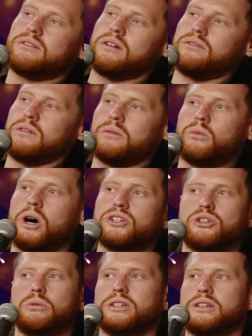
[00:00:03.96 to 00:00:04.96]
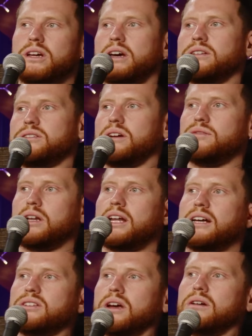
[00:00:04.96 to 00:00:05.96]
to everyone why she wanted it and stuff like
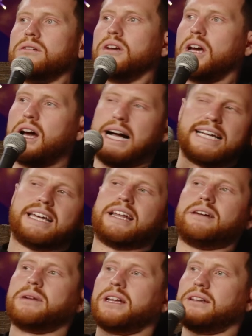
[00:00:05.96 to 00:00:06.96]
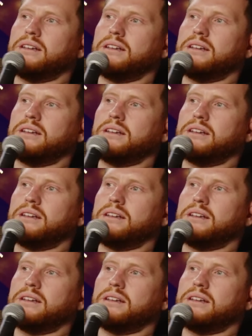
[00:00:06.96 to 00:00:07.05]
that. So I get it, man.